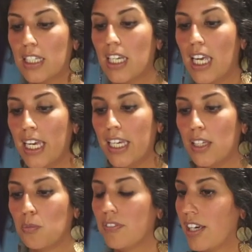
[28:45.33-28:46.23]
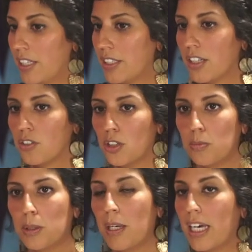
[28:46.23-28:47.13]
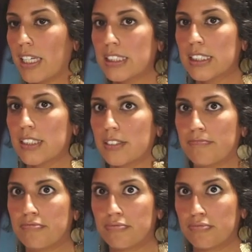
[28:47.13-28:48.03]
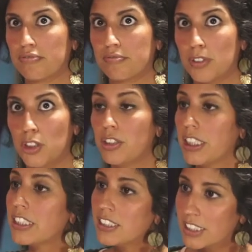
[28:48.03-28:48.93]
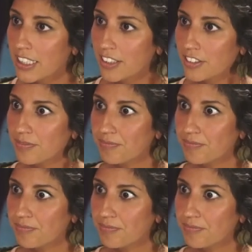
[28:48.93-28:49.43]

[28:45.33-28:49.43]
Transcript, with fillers: And we've had that group the past 2 years now,